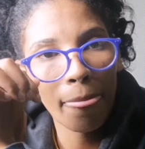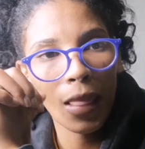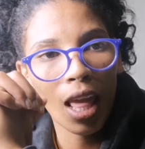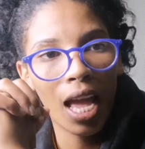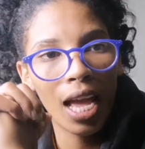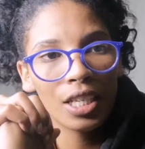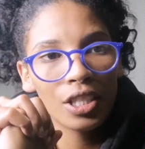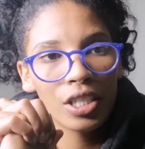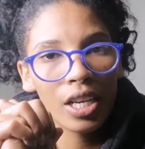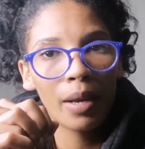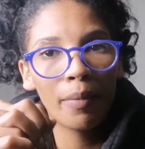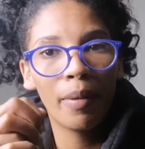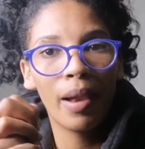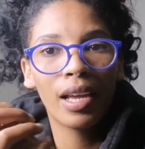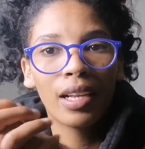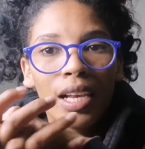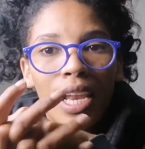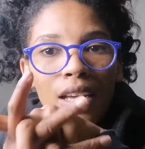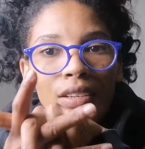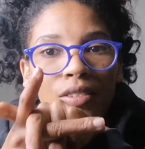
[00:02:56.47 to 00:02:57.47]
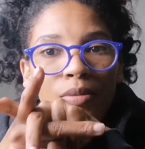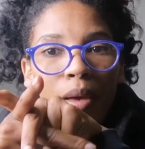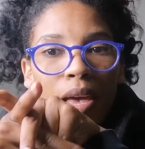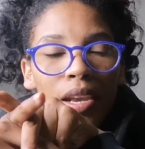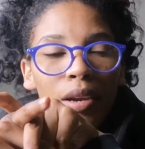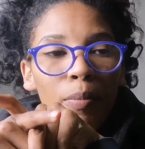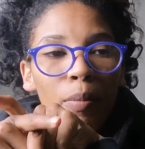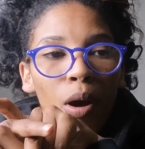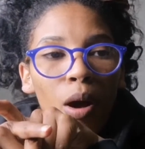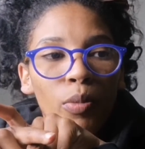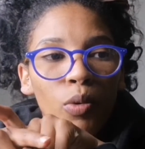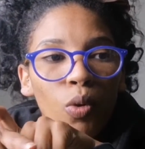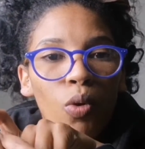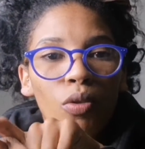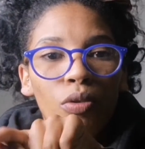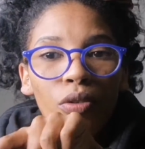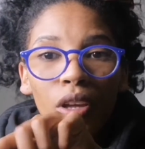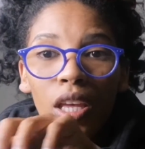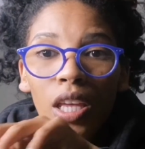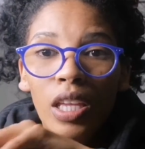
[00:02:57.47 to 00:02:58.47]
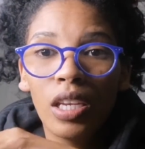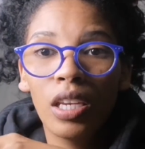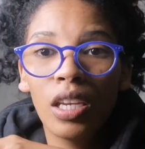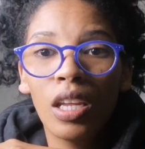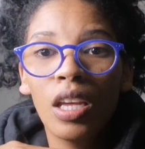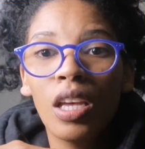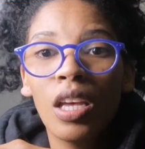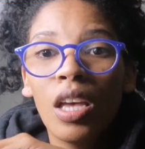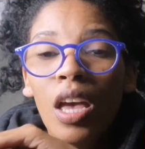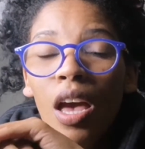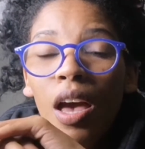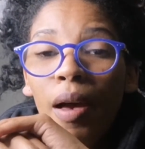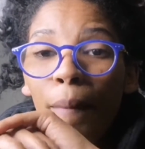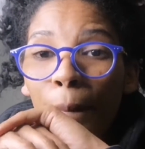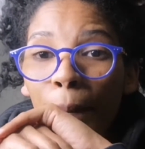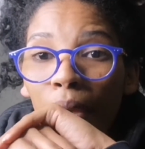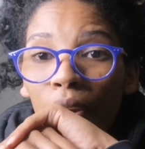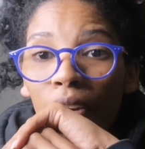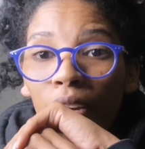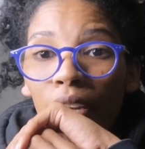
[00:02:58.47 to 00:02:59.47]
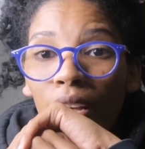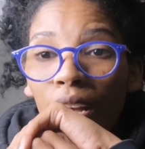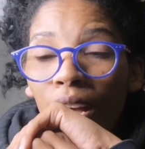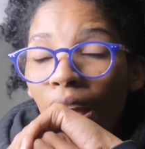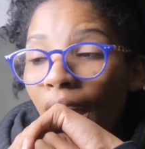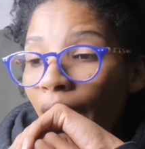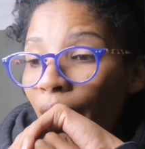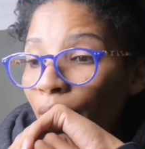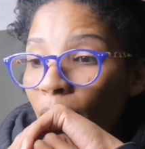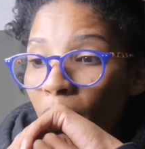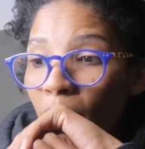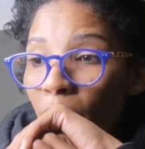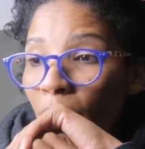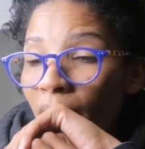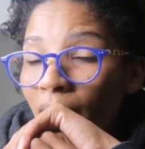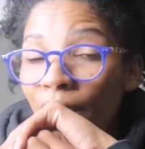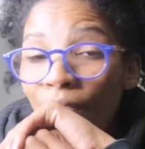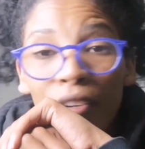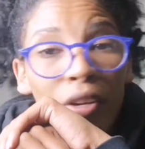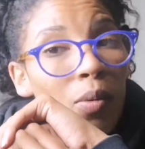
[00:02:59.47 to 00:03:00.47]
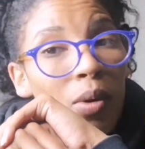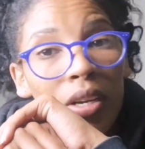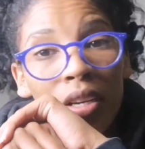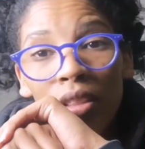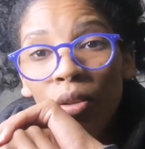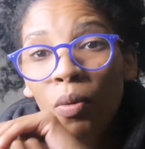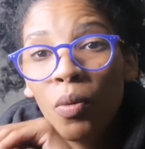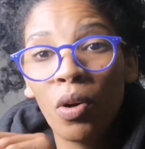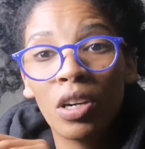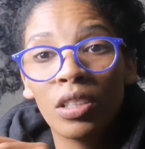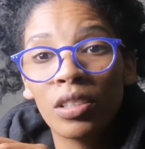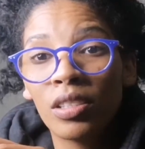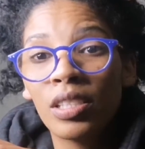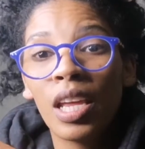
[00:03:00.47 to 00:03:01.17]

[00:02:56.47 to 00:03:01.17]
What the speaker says: Hashtag Black Lives Matter popped off in America. I remember everyone in the world